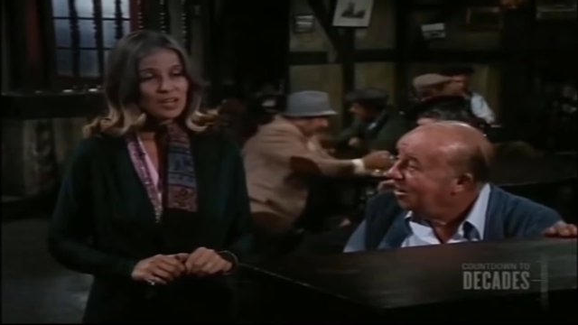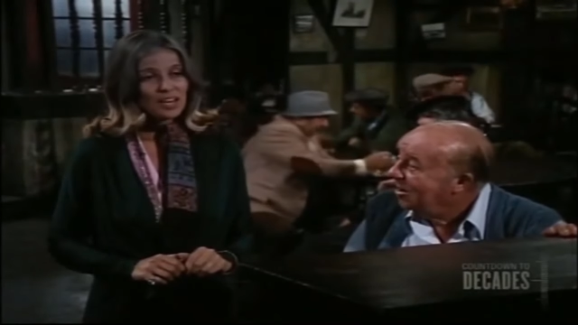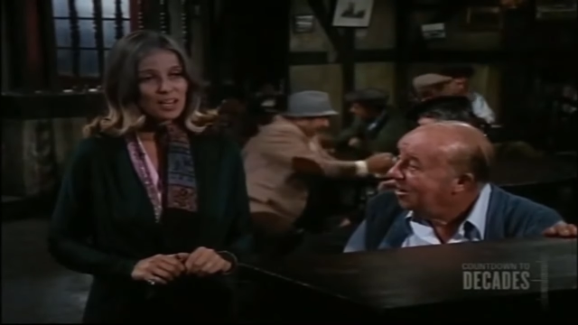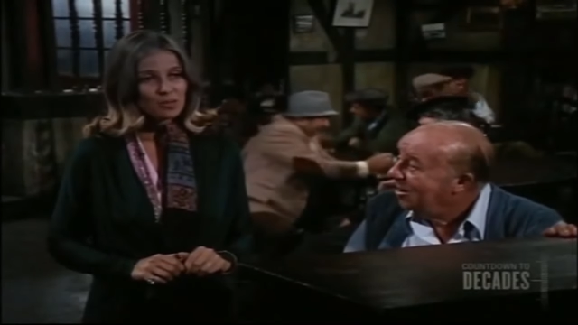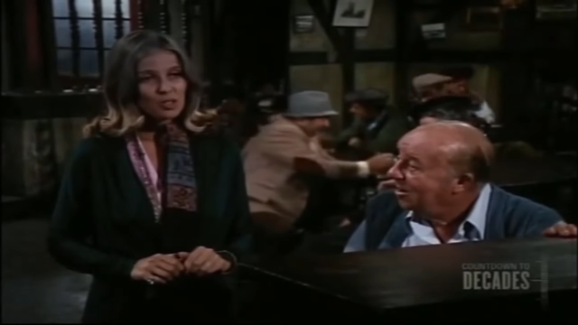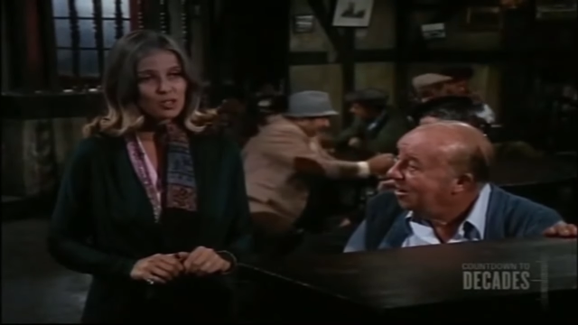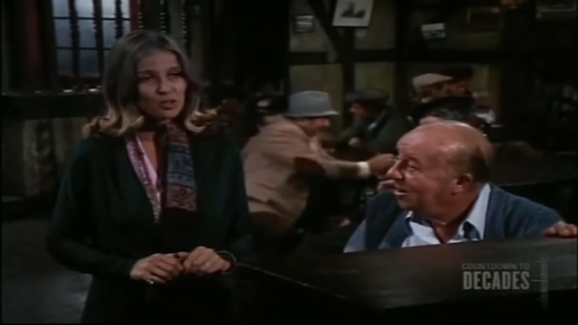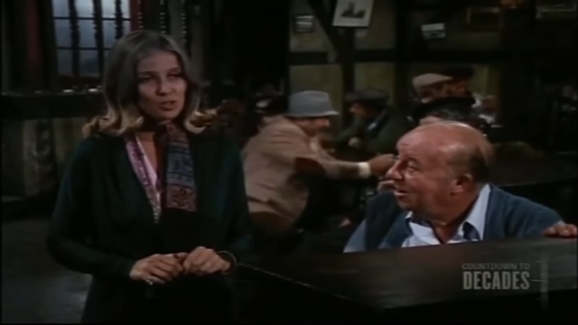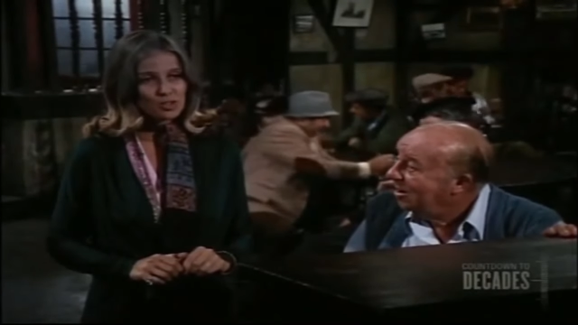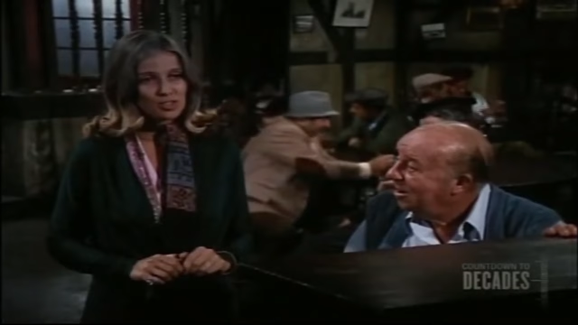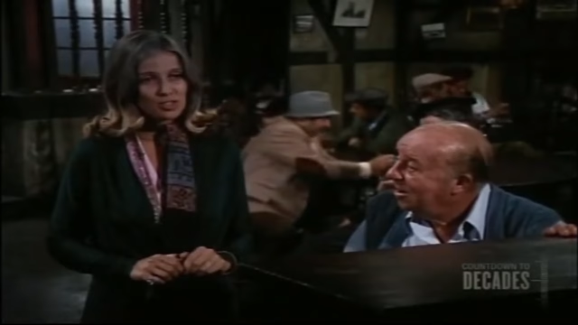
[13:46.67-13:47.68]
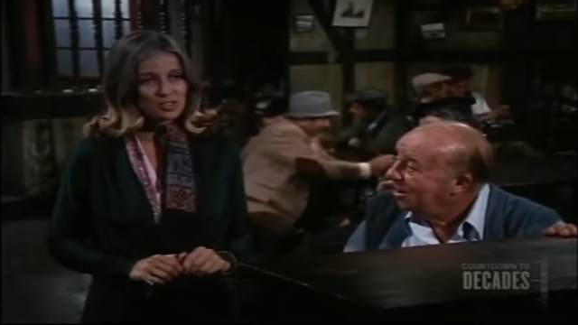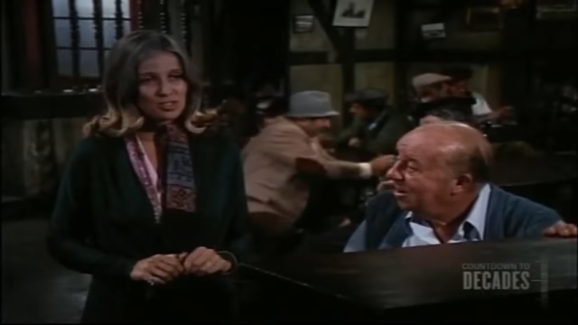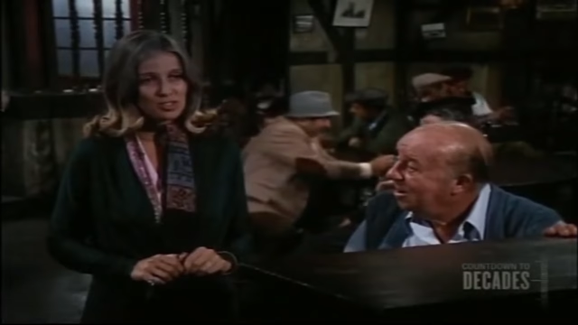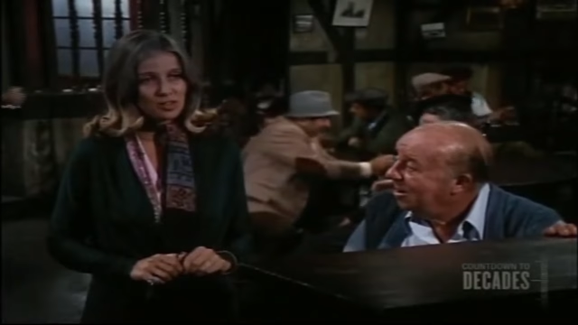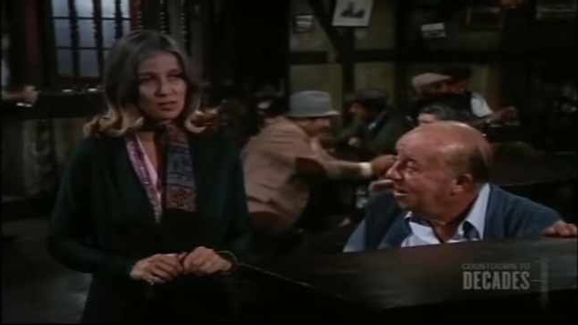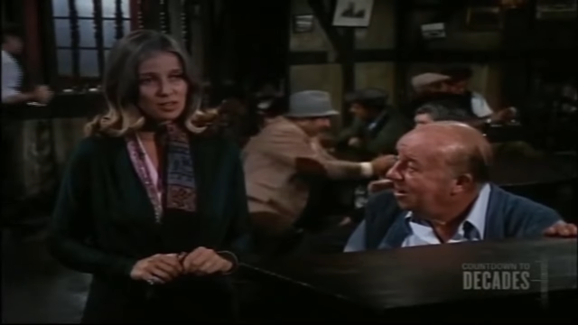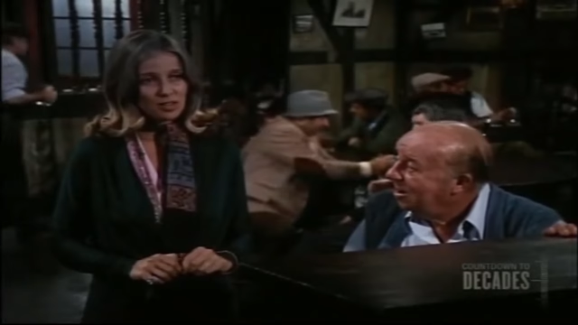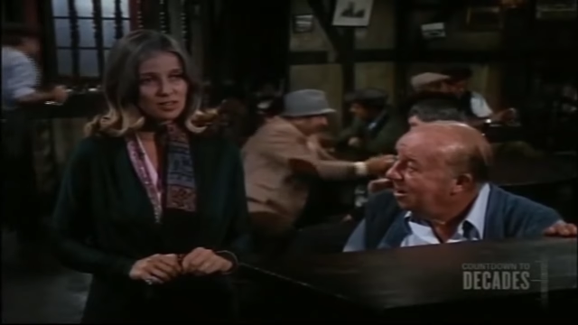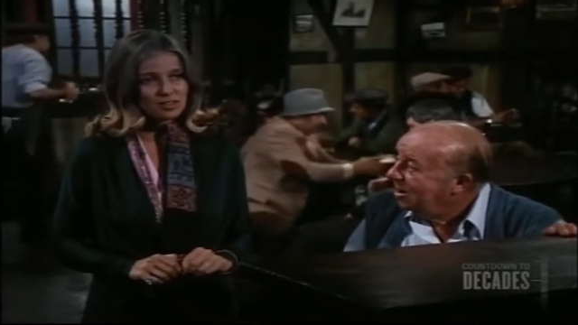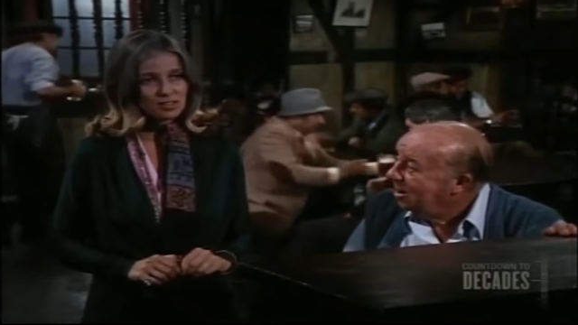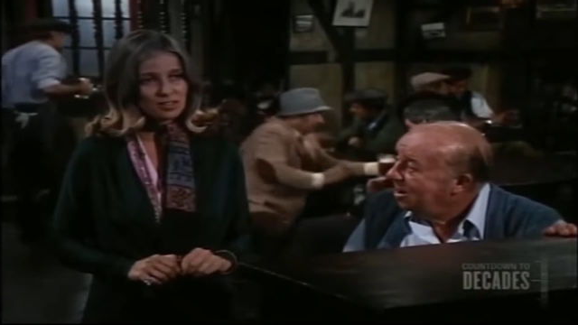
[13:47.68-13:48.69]
Speaker 1: I'll be glad when the tourist season's
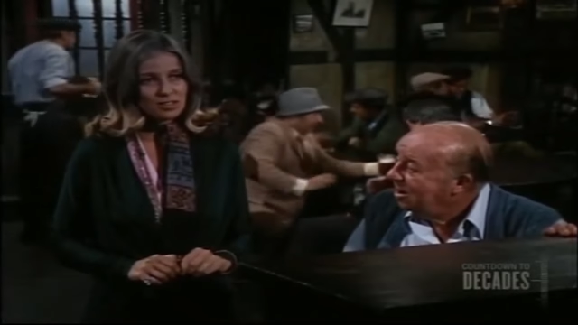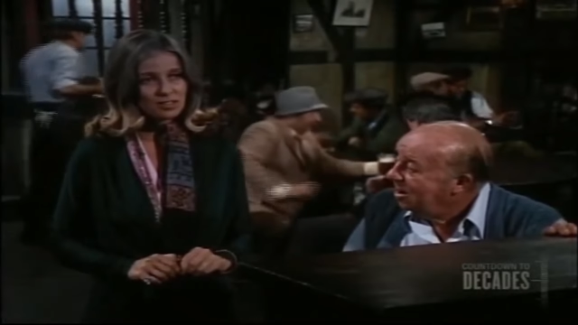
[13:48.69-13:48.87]
over. Oh,